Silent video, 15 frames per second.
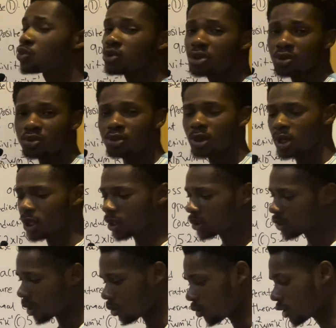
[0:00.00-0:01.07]
will.
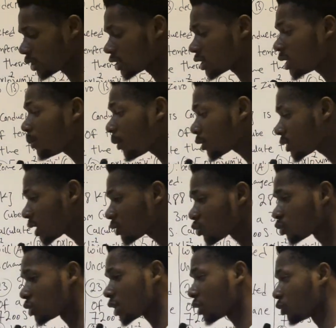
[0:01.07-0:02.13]
Now it is important
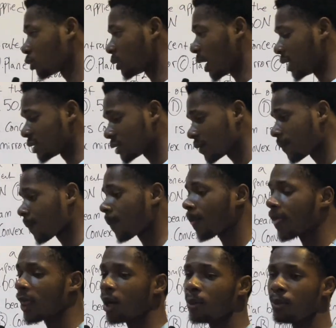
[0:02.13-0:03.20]
to take note that
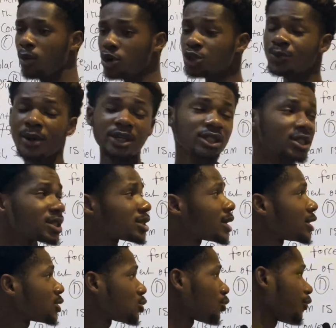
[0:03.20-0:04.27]
most persons
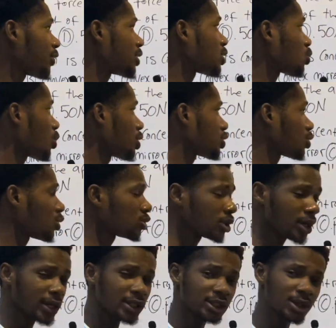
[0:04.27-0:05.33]
tend to face this question
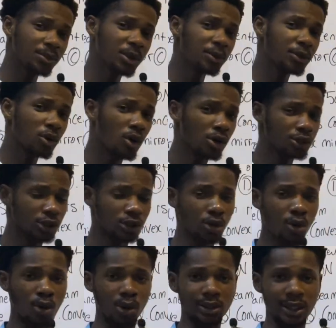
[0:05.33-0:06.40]
simply because they
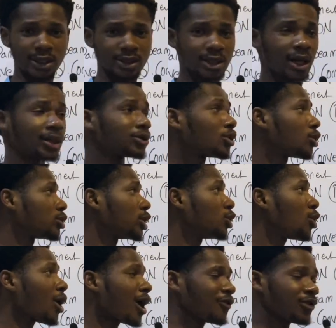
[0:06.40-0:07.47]
don't understand or they
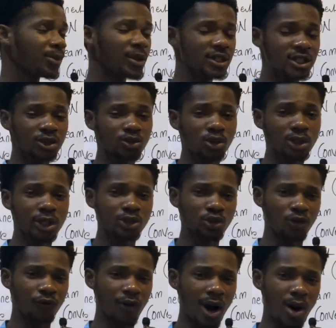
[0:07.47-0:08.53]
don't have a basic knowledge
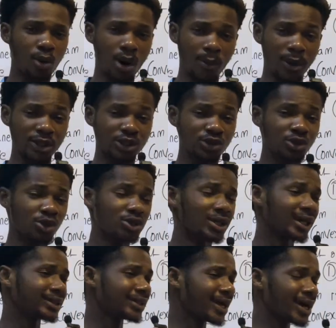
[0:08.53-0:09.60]
of how capacitors
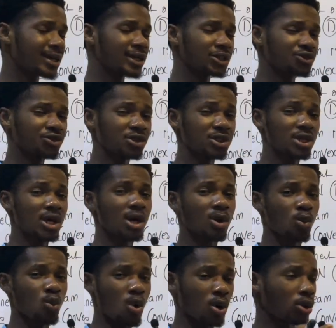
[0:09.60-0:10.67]
and dielectrics
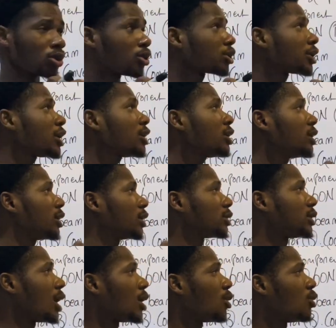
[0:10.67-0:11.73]
work. Okay,
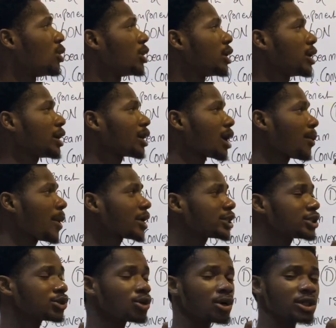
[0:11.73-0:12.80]
now a
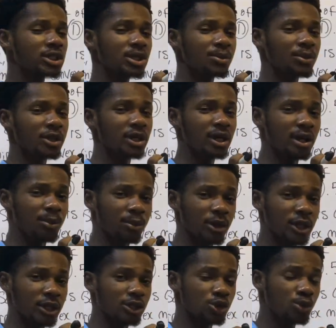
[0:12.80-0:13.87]
capacitor is simply a
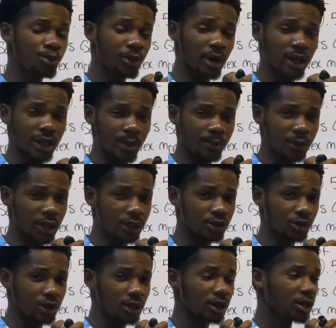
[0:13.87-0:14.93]
plate, two parallel plates,
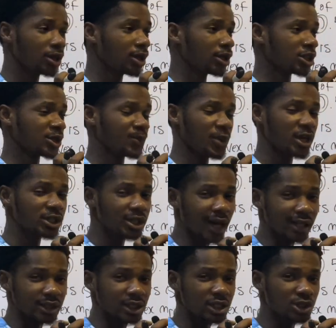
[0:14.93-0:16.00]
okay, spaced
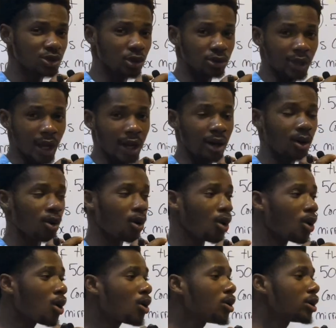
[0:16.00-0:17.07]
at each other,
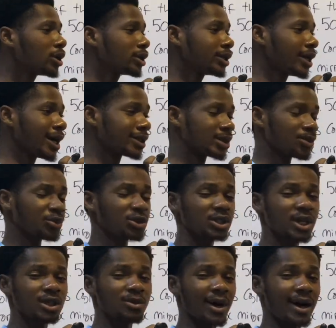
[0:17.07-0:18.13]
or they are
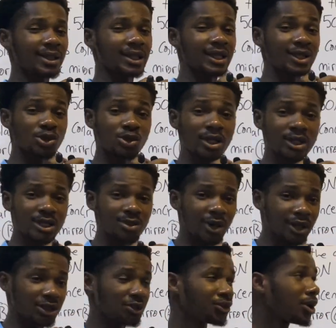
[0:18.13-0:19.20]
separated by an insulating
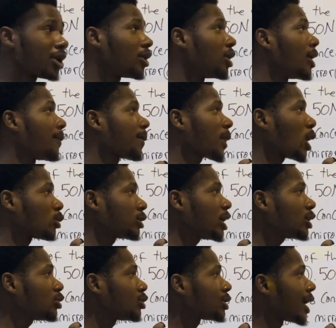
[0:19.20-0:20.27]
material. Now take
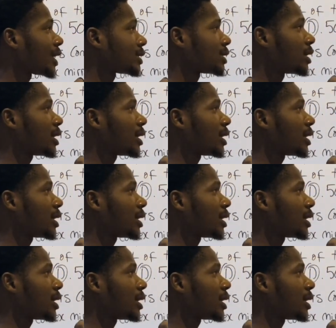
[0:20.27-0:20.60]
note that